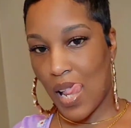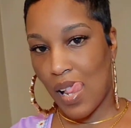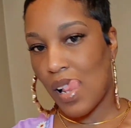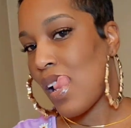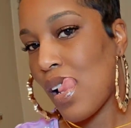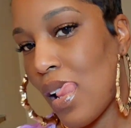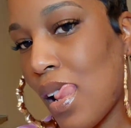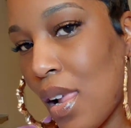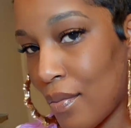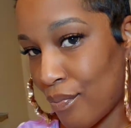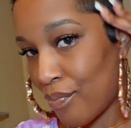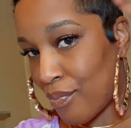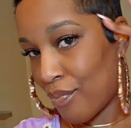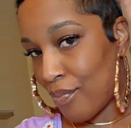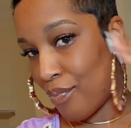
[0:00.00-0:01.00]
is the final
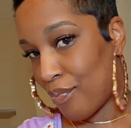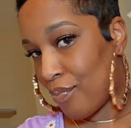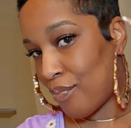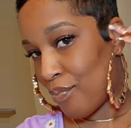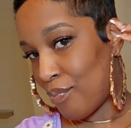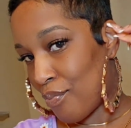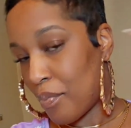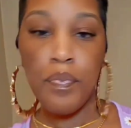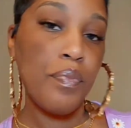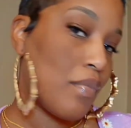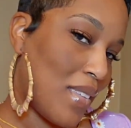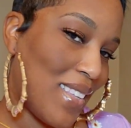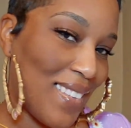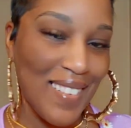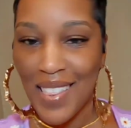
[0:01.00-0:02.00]
look.
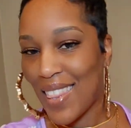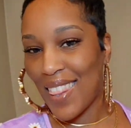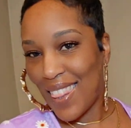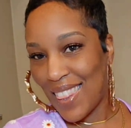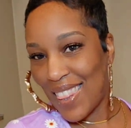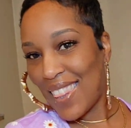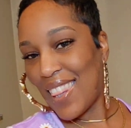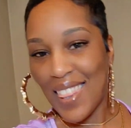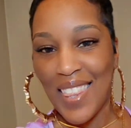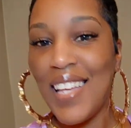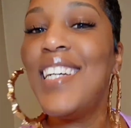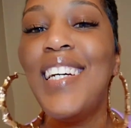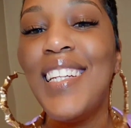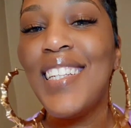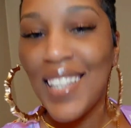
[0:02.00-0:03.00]
Catch me in the next
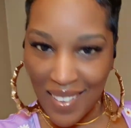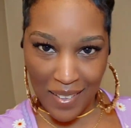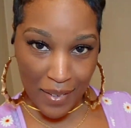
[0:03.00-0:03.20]
one.